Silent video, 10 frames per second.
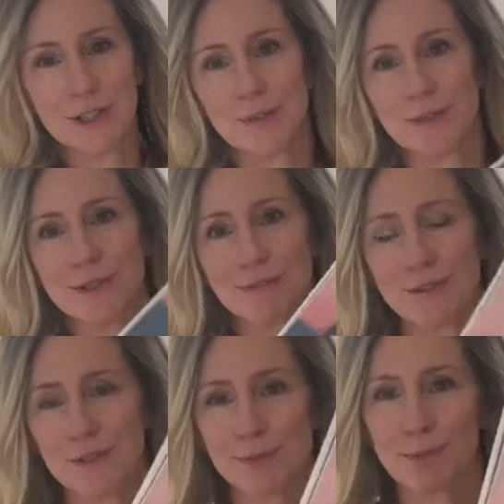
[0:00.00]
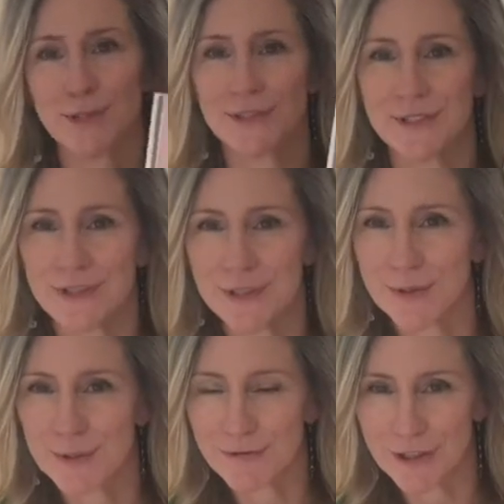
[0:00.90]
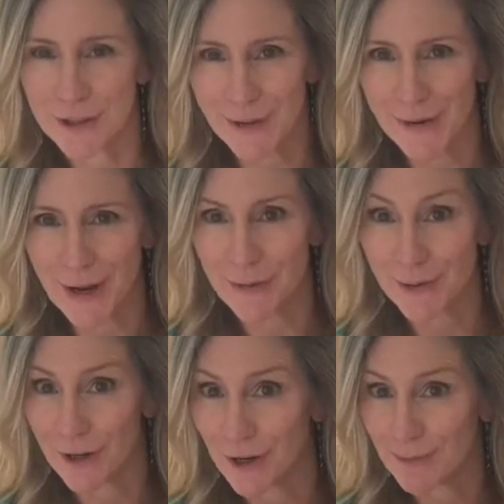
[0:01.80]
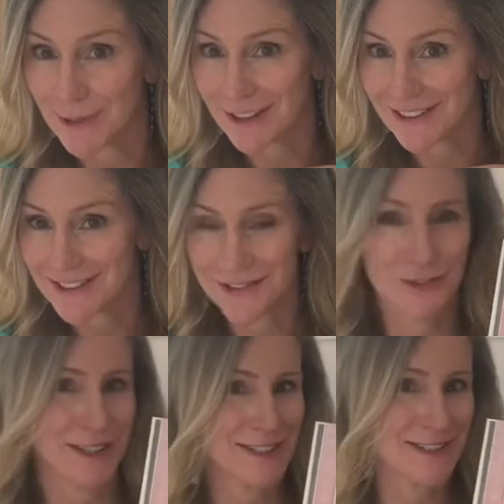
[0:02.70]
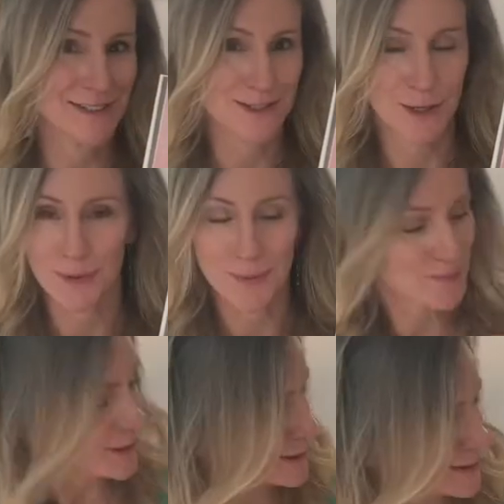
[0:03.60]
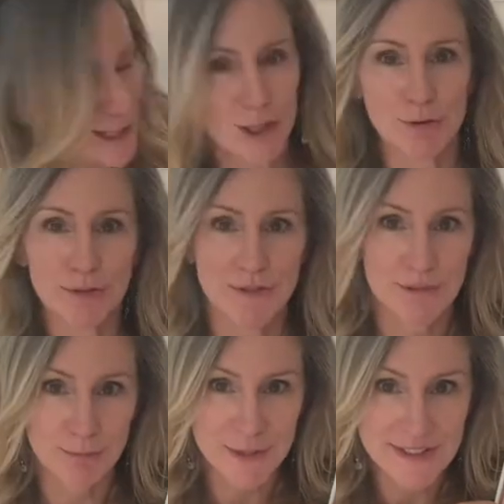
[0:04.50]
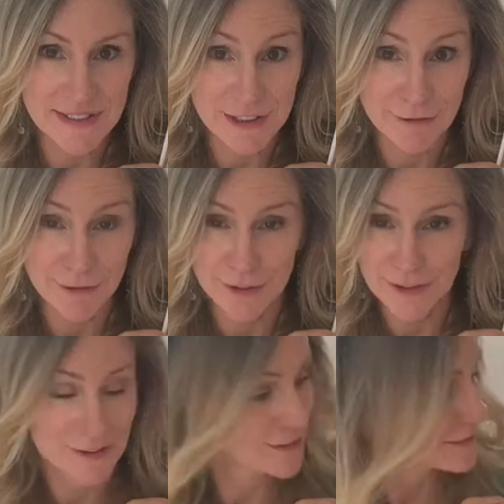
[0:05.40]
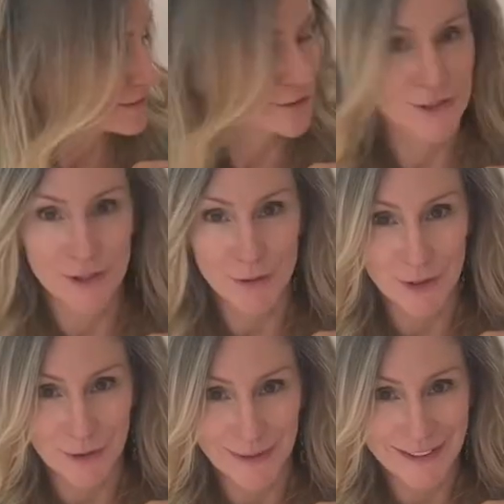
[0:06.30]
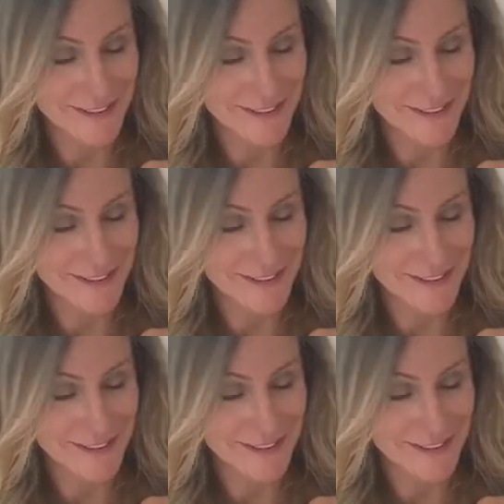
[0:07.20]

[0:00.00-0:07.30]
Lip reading: was the first person to figure out how to carbonate drinks. So thank you, Joseph Priestley, for soda, right?